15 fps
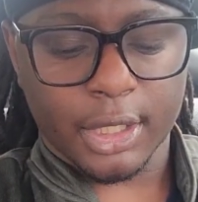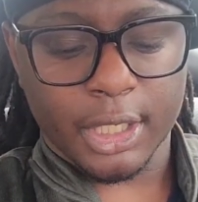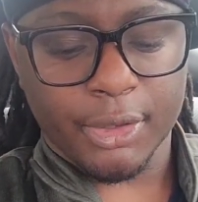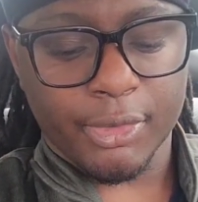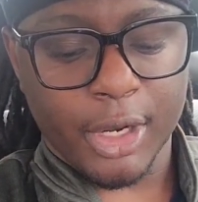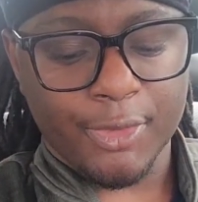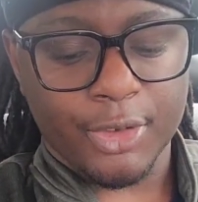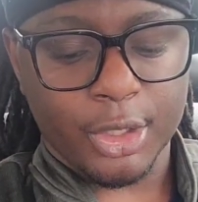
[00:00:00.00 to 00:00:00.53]
Their
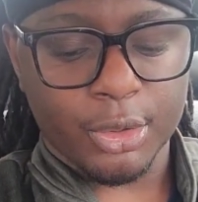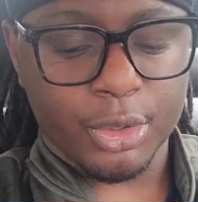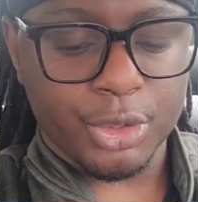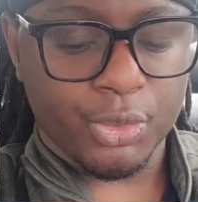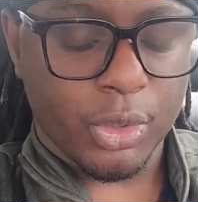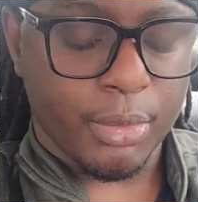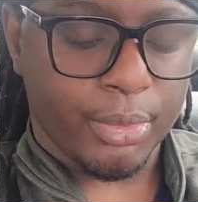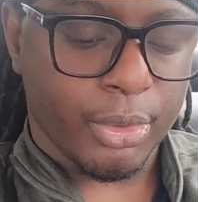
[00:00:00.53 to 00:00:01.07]
revenue
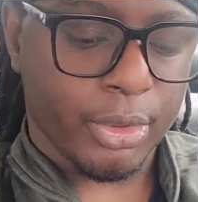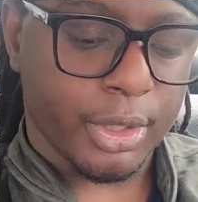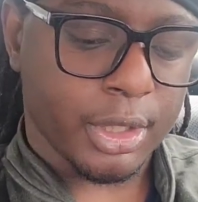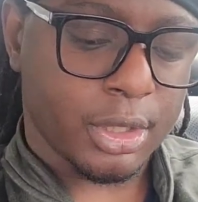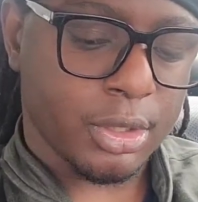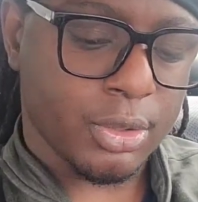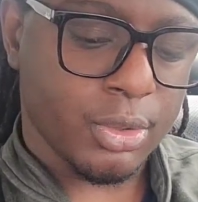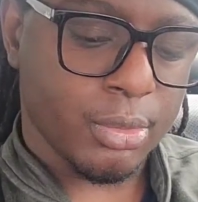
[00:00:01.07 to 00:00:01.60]
is
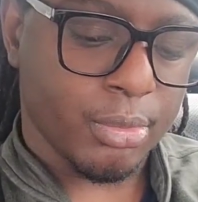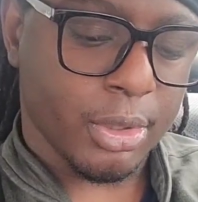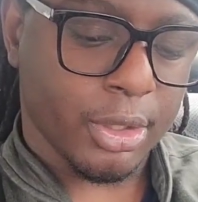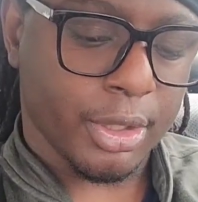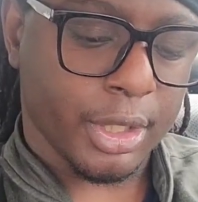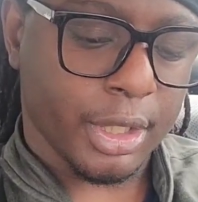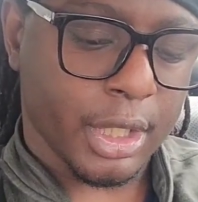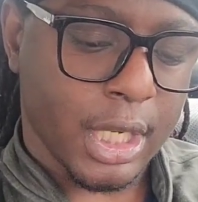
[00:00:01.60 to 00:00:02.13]
$1.2
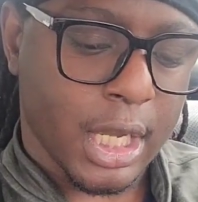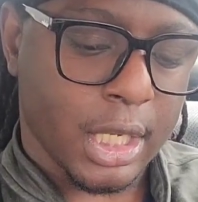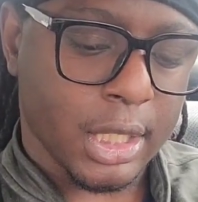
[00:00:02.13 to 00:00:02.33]
billion.